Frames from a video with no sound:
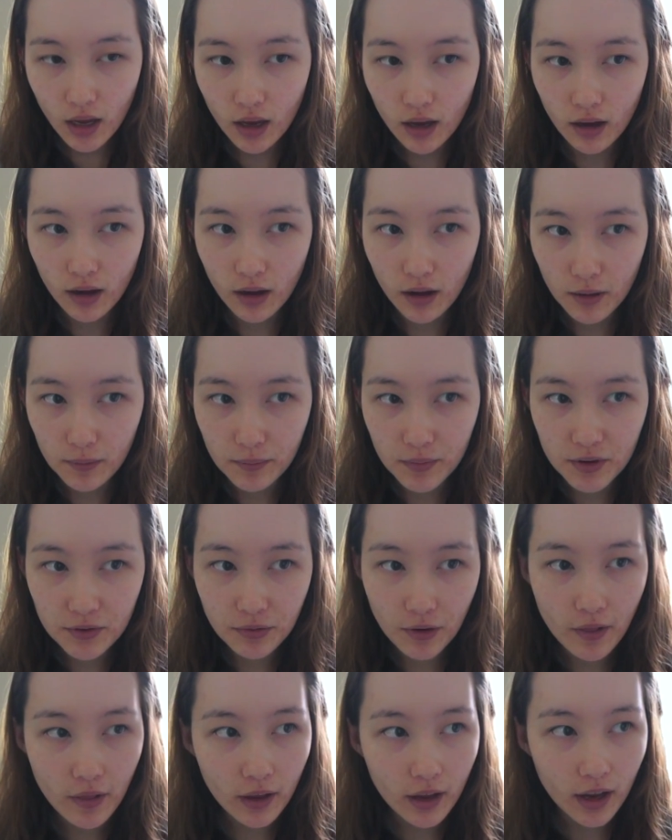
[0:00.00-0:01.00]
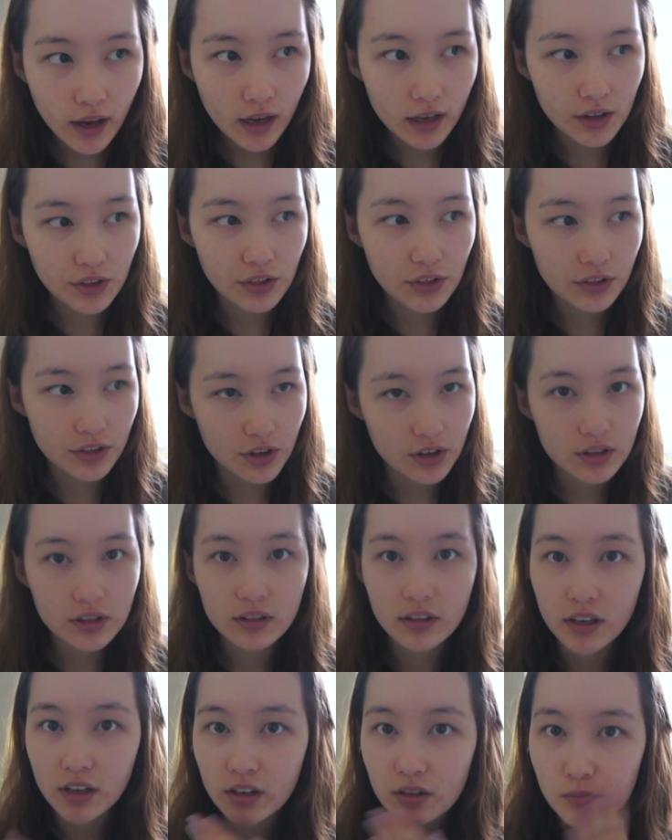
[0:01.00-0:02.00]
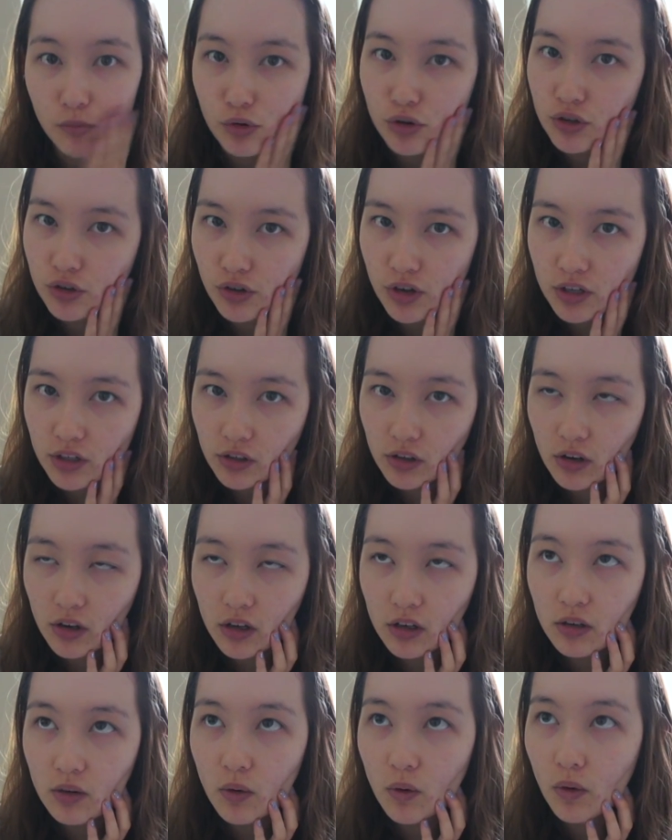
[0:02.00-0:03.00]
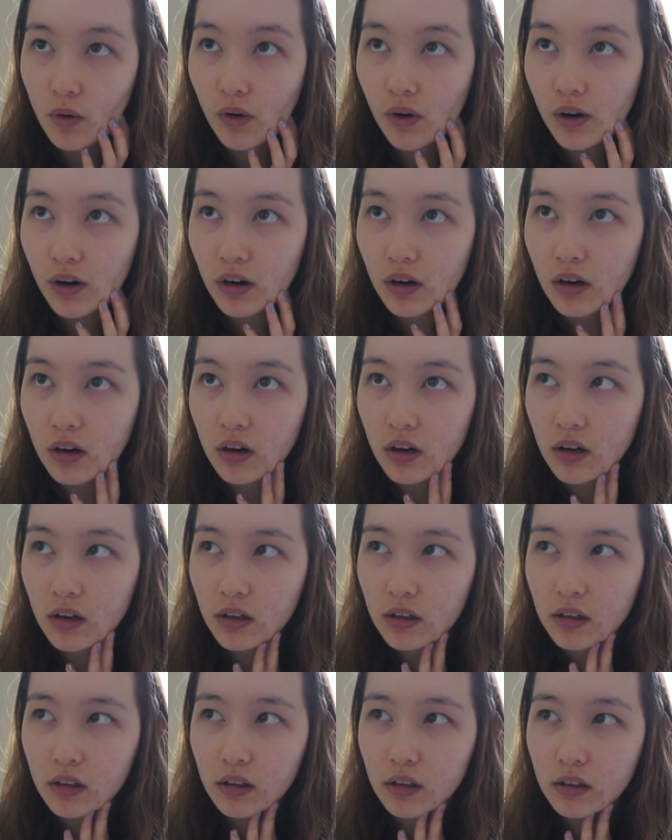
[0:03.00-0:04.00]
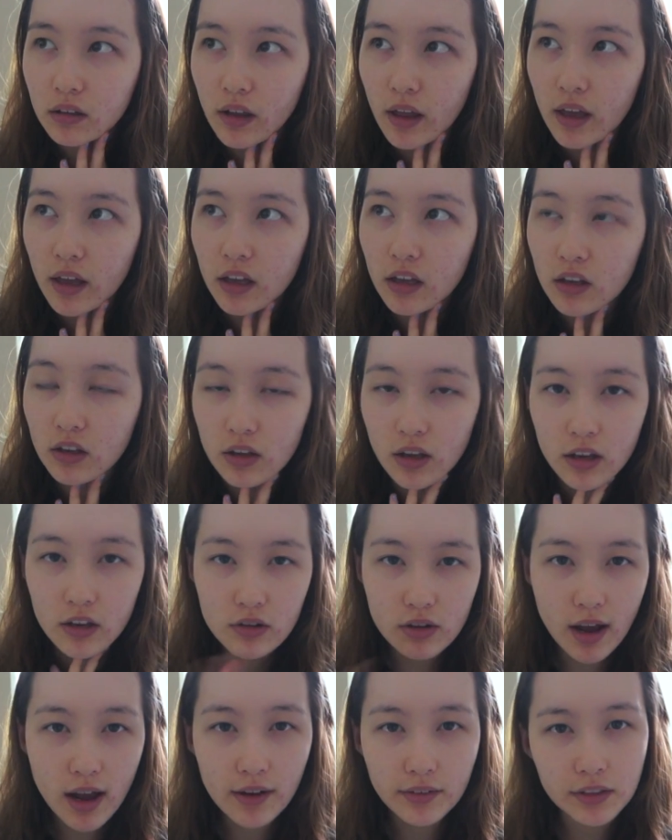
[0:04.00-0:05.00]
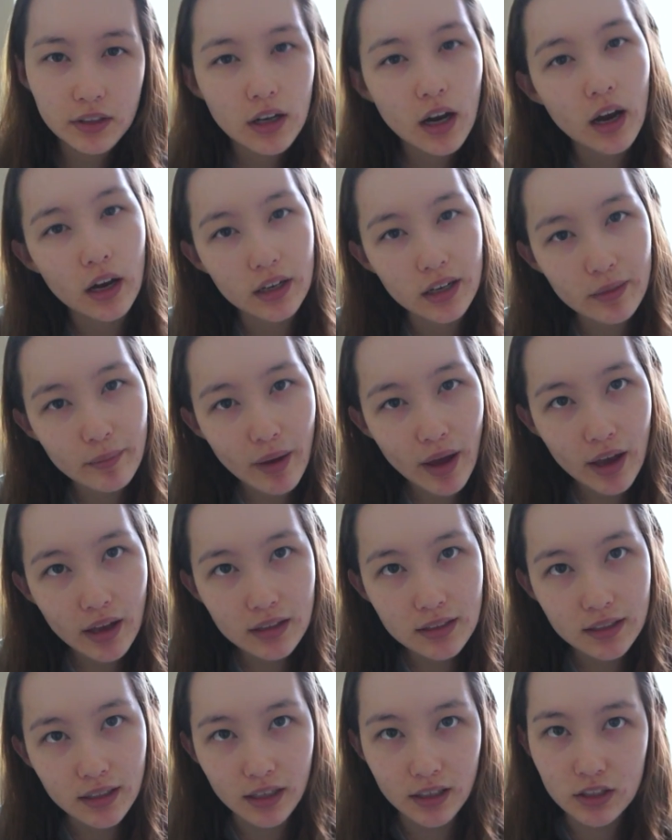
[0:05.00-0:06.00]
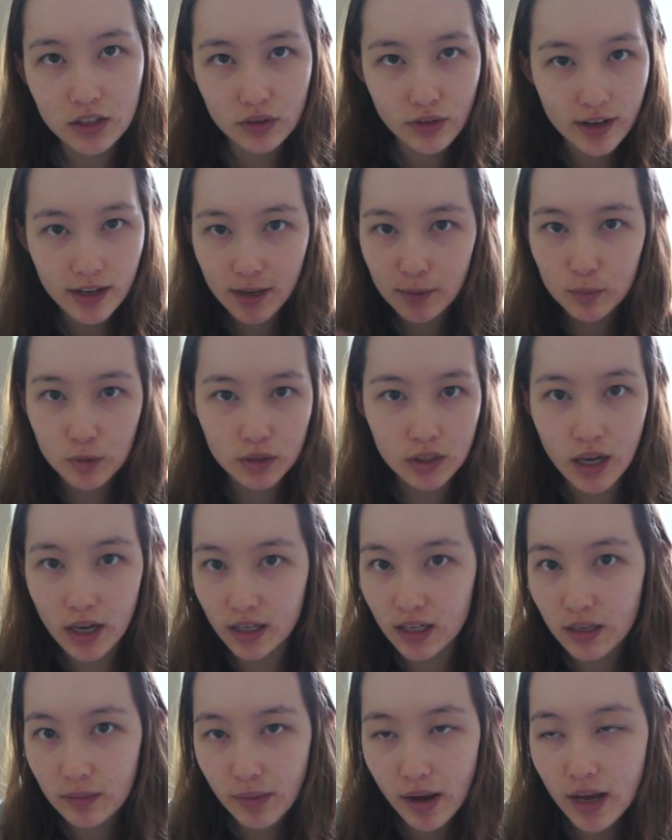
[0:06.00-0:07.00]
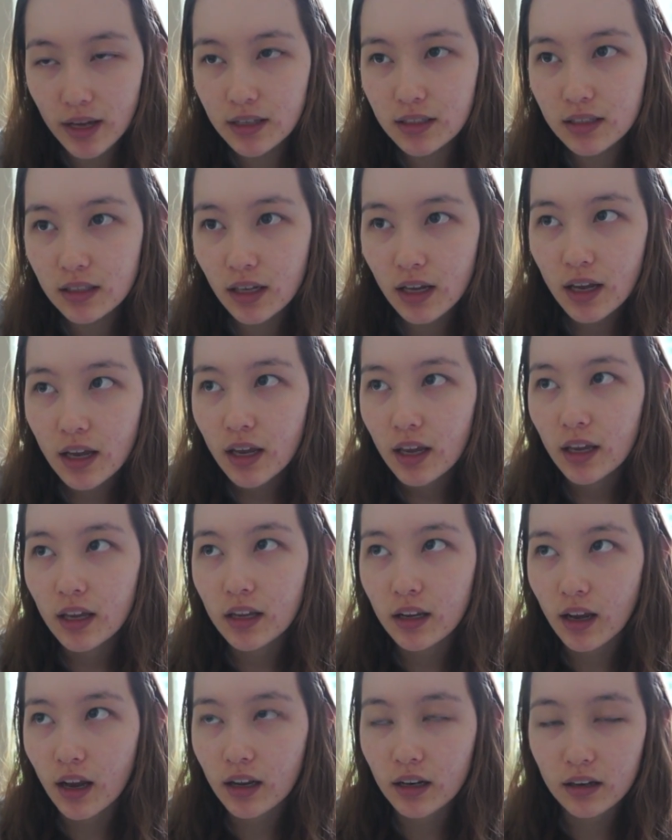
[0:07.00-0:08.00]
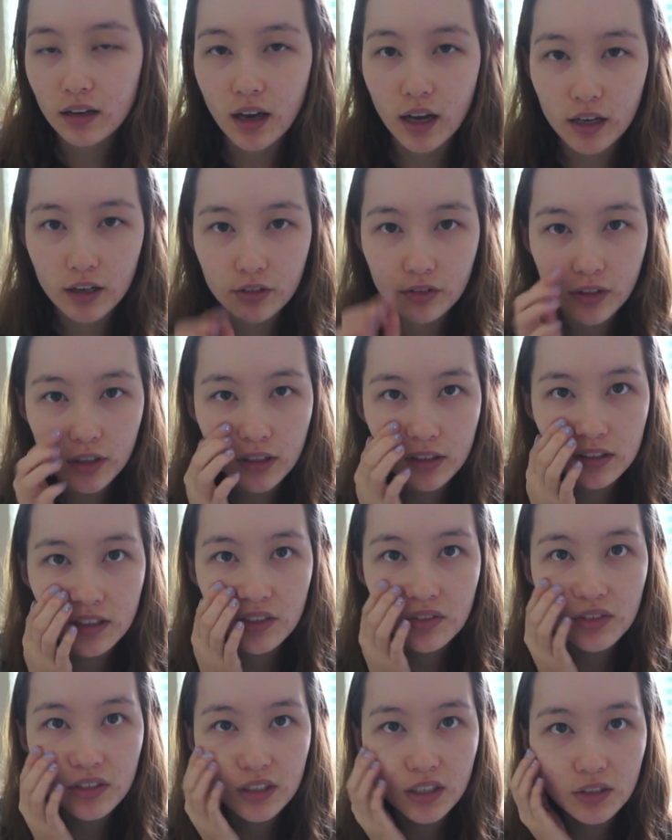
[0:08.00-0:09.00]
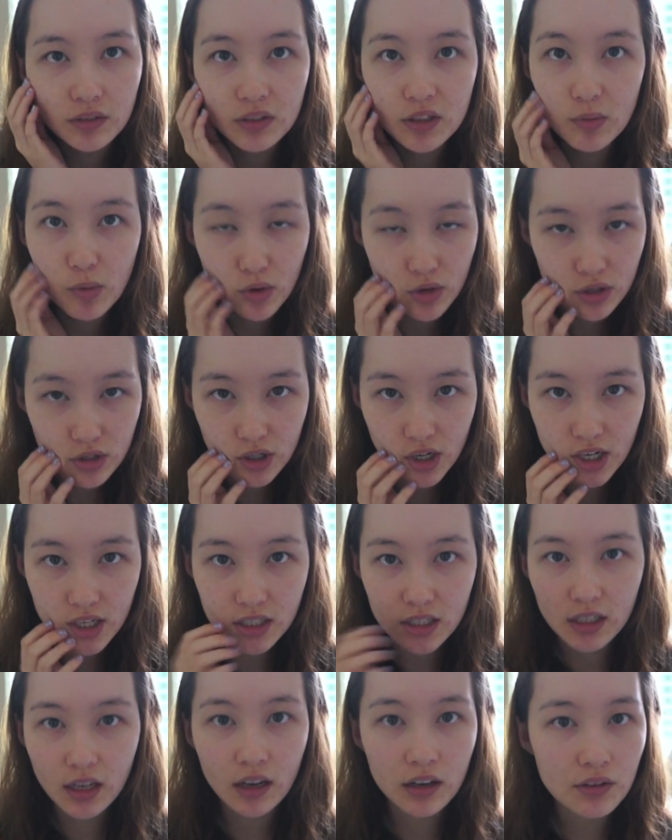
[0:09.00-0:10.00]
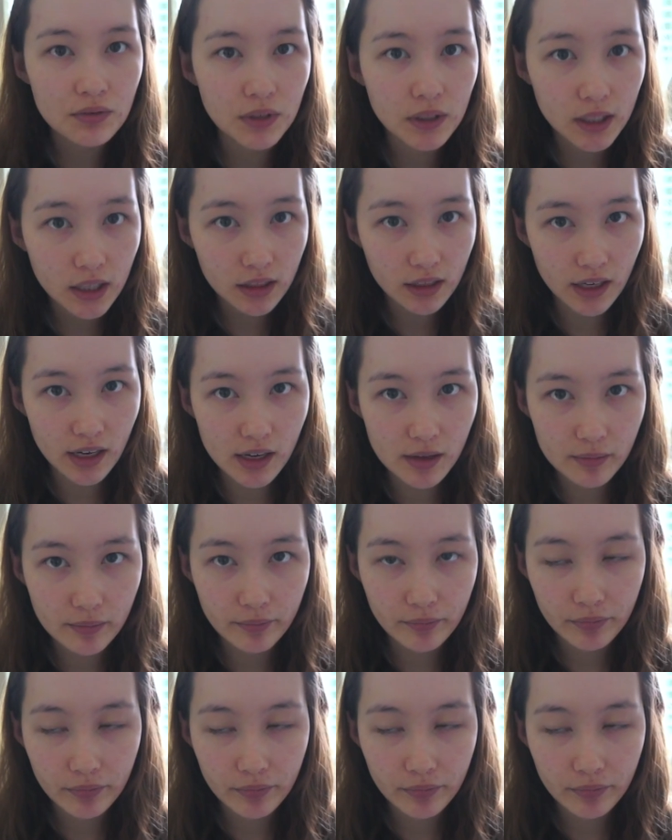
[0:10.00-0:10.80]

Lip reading: It felt like I had a thin layer of moisturizer on, or like, you know, after honey mask, like straight up just honey mask, it can kind of like leave your skin really moisturized. It kind of felt like that.